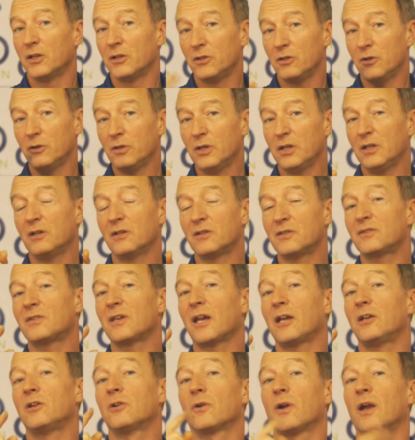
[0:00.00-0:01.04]
you need to
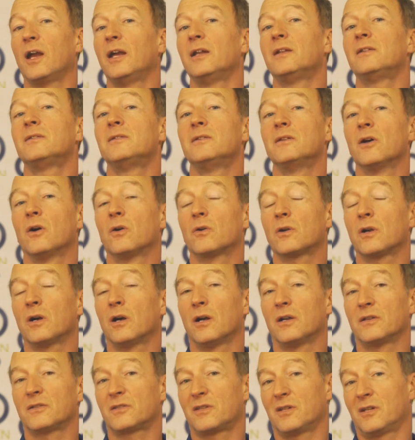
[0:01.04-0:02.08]
set your ATL
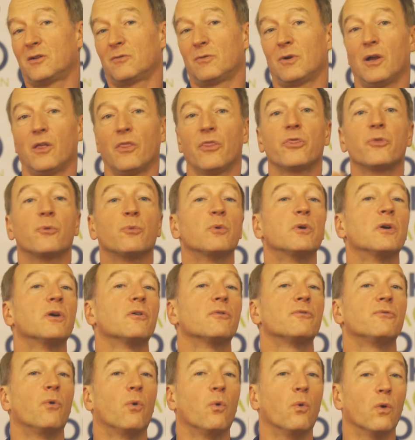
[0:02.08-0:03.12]
constant around 3 or
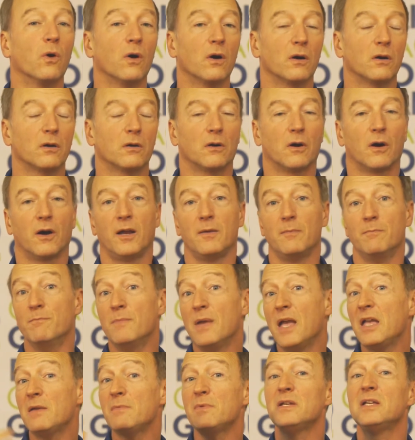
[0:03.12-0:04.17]
4, all right?
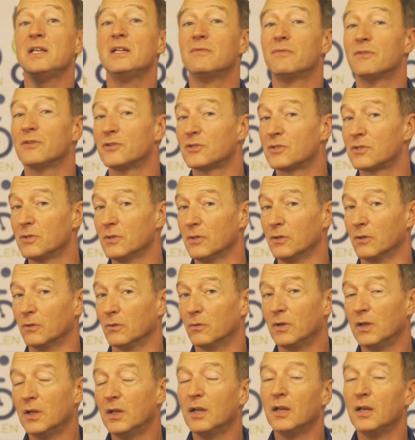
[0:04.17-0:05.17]
Maybe even 2.